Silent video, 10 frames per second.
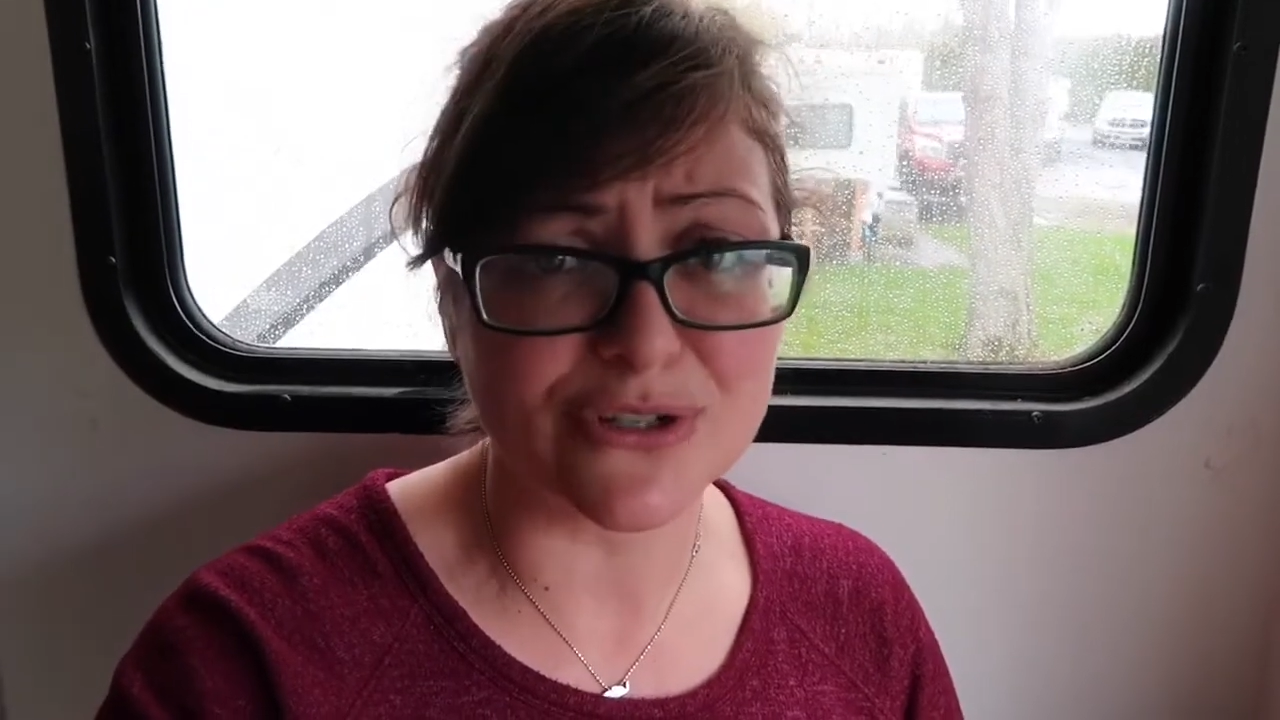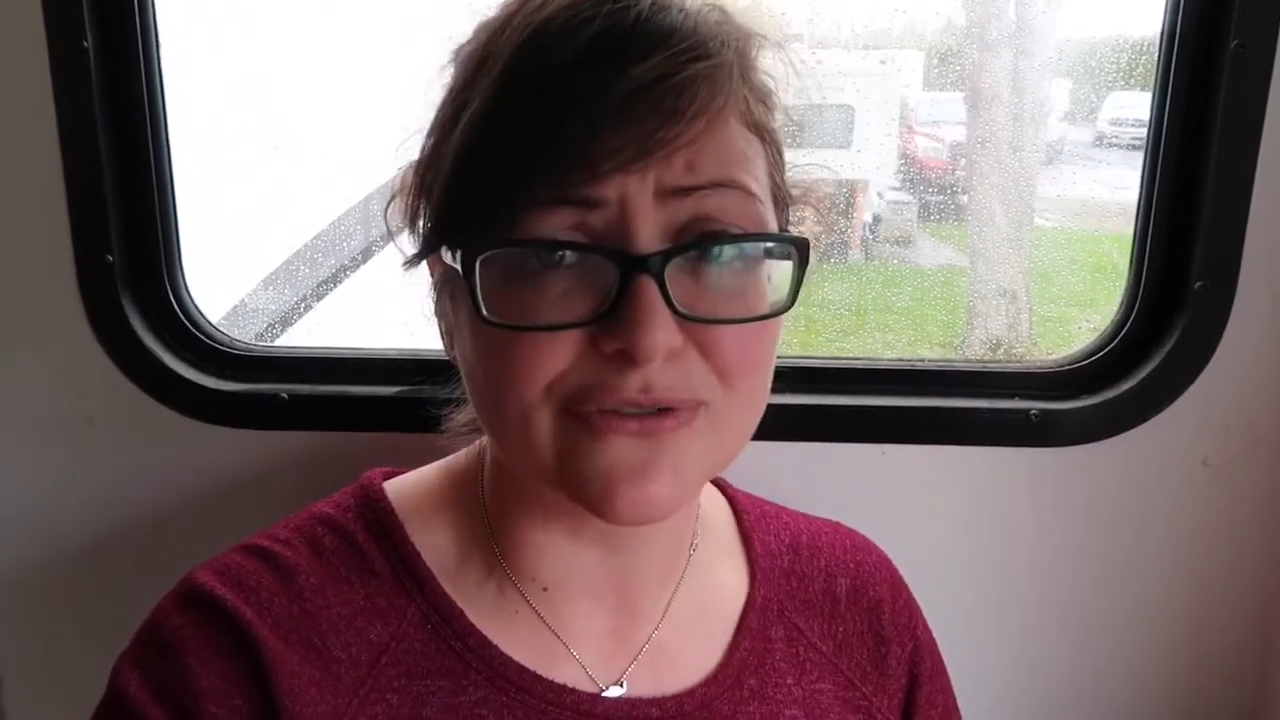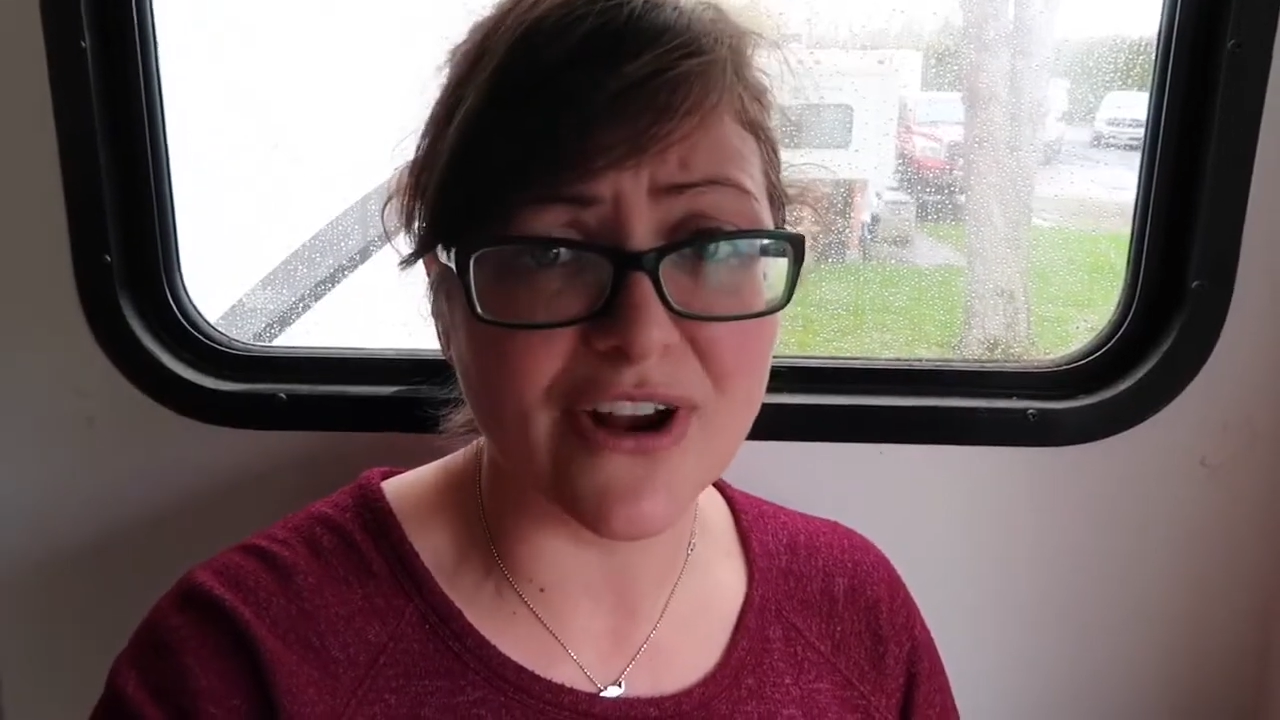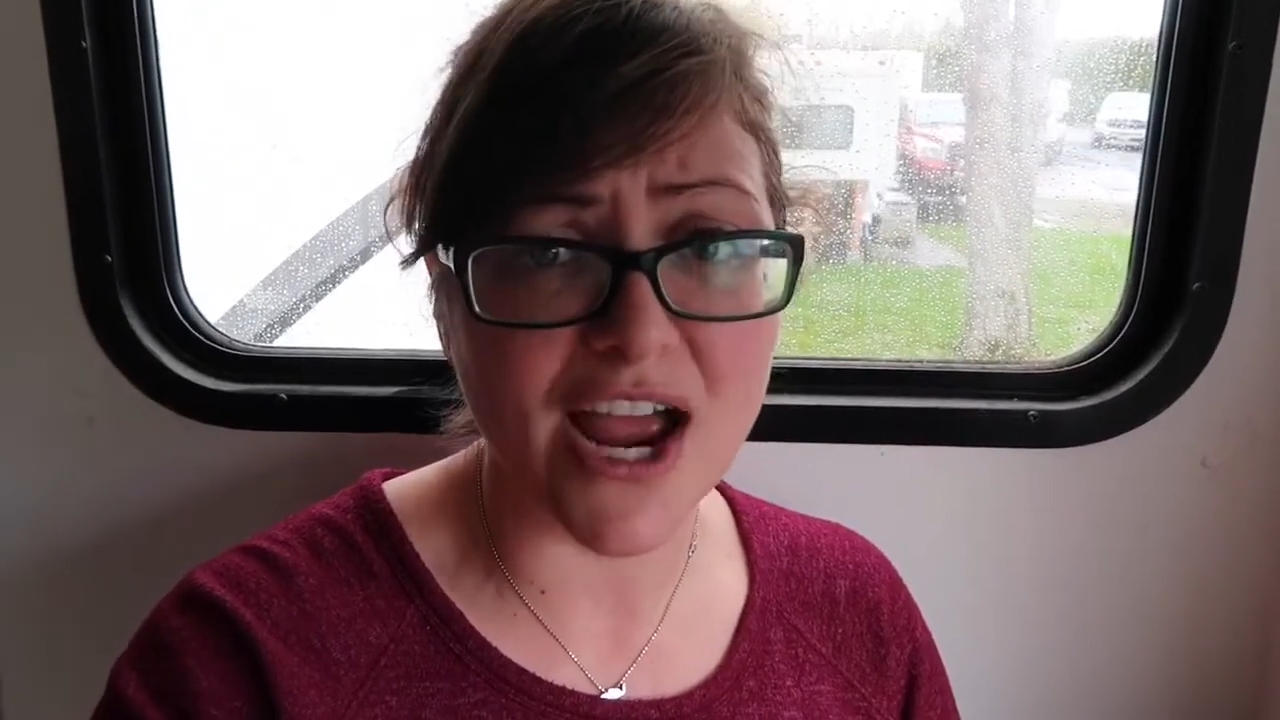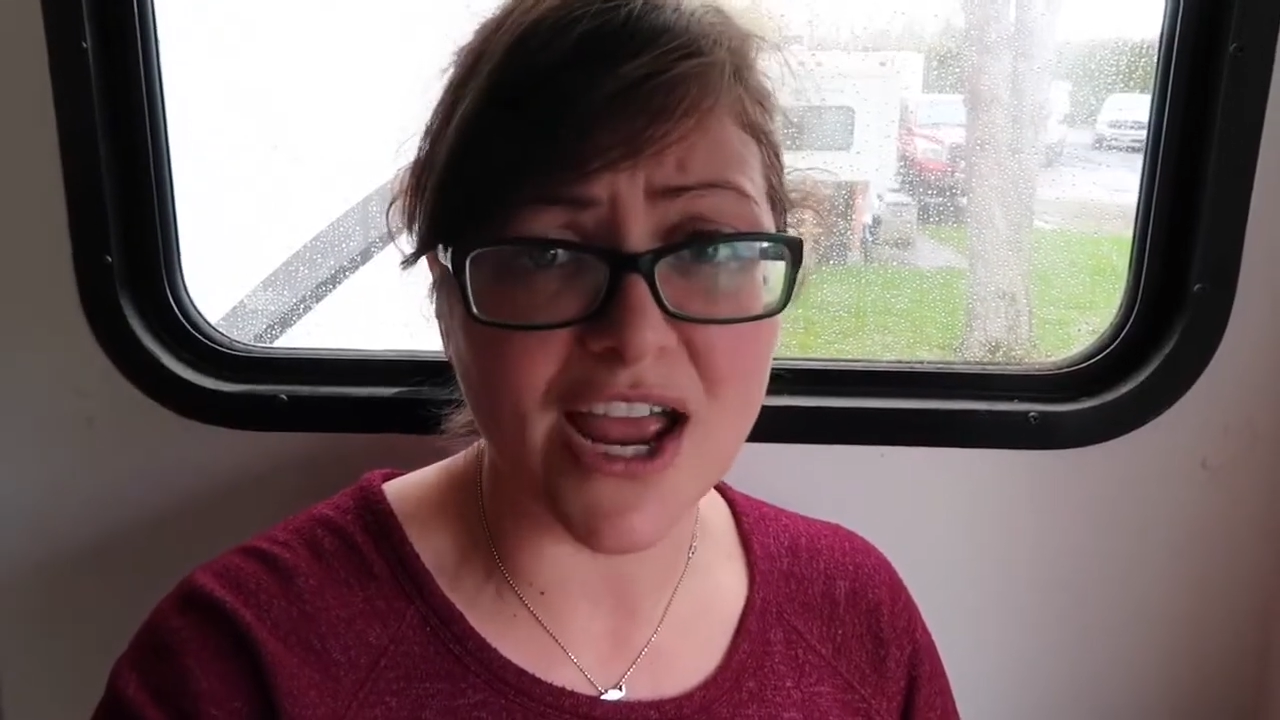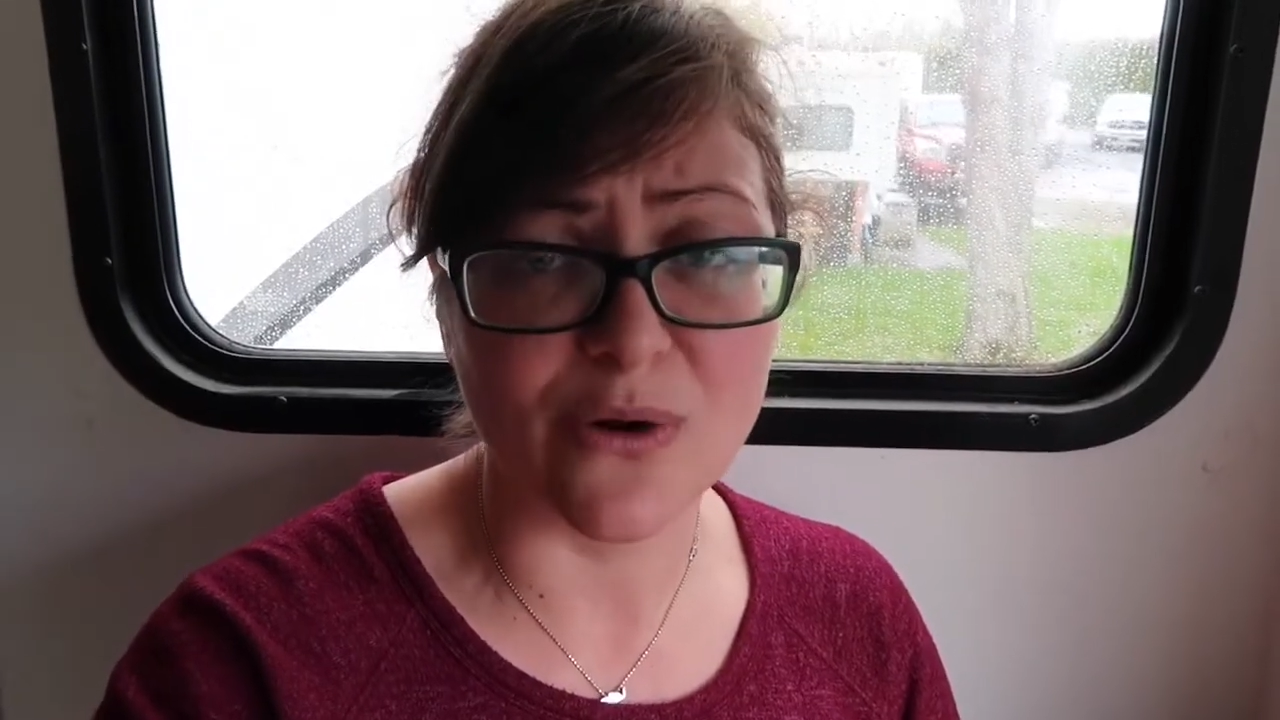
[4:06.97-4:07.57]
fry